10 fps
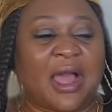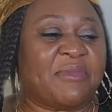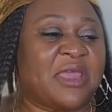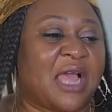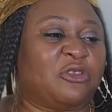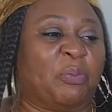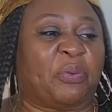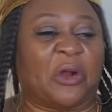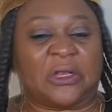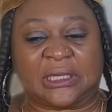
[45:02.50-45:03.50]
I'm here to
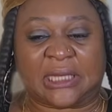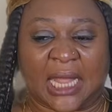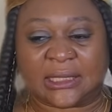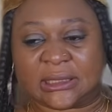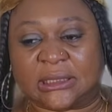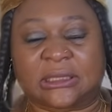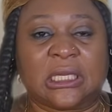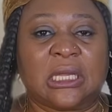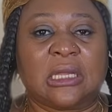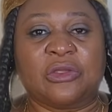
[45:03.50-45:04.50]
protect
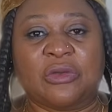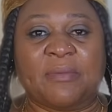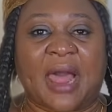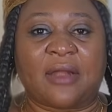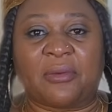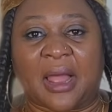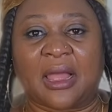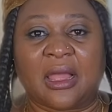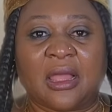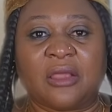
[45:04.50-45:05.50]
you, Marwa.